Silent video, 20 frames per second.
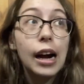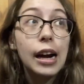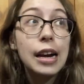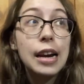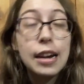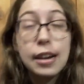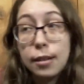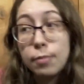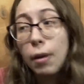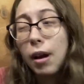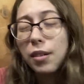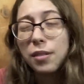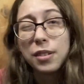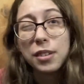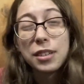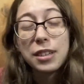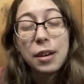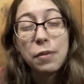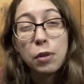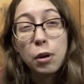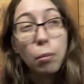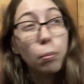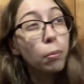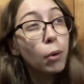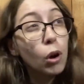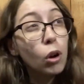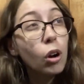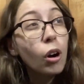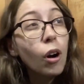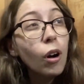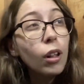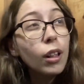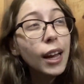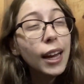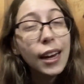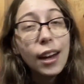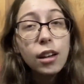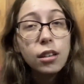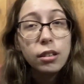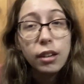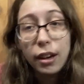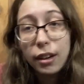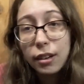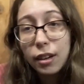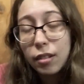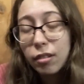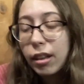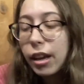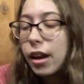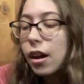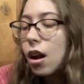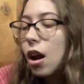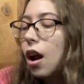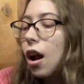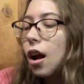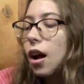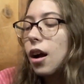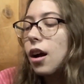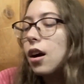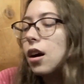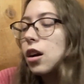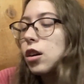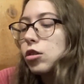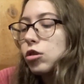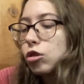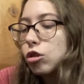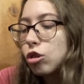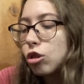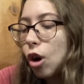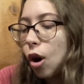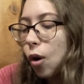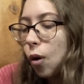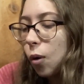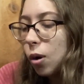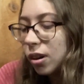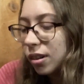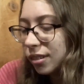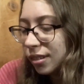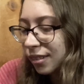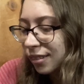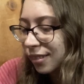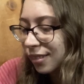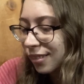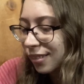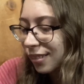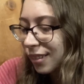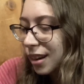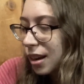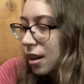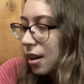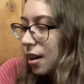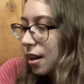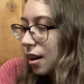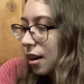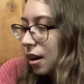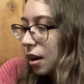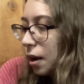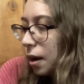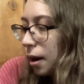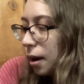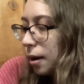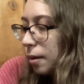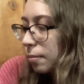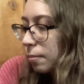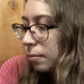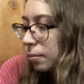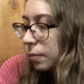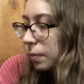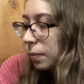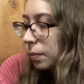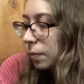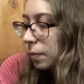It's my first ever book haul, I guess, technically. I just got